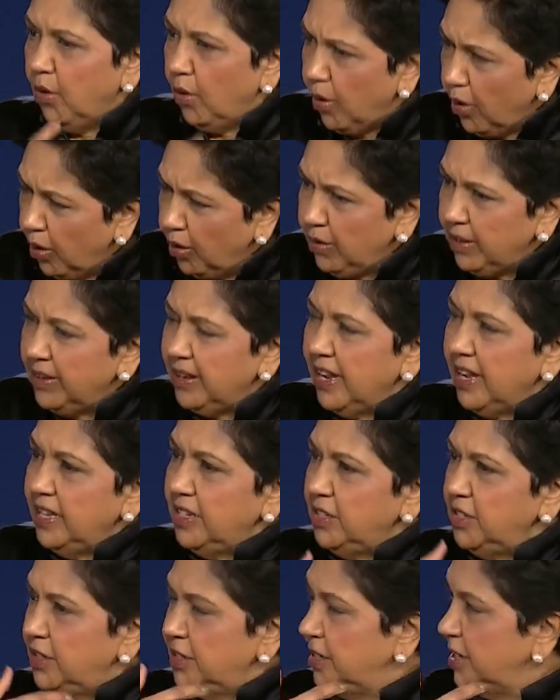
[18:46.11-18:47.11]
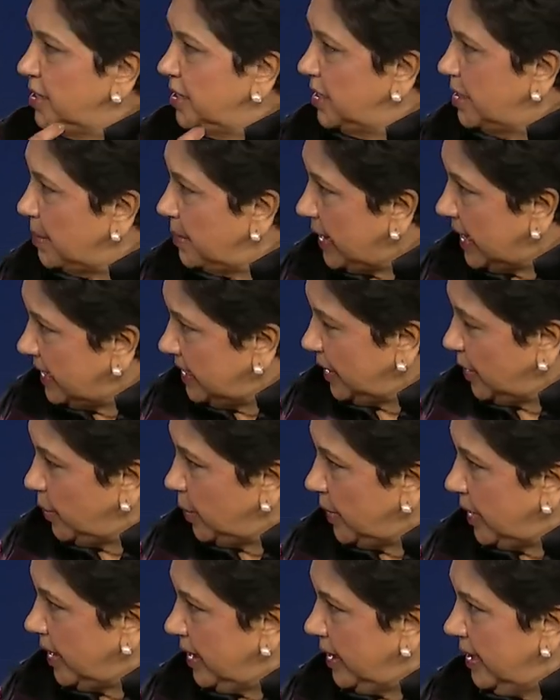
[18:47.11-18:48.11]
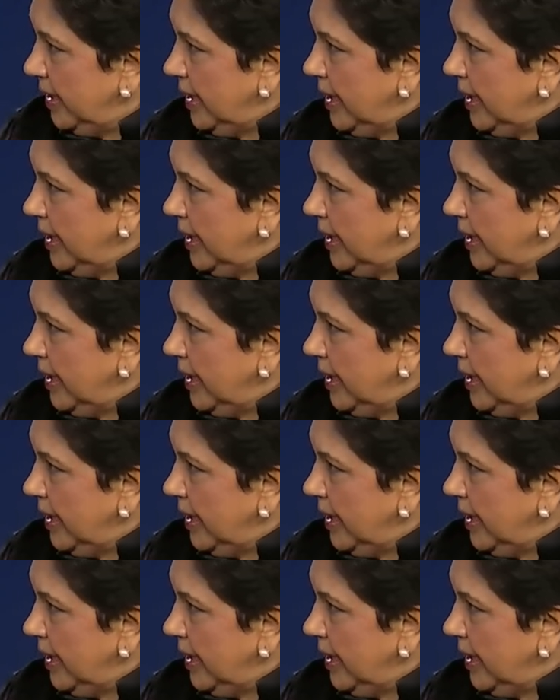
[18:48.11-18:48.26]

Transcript: organized, systematic way,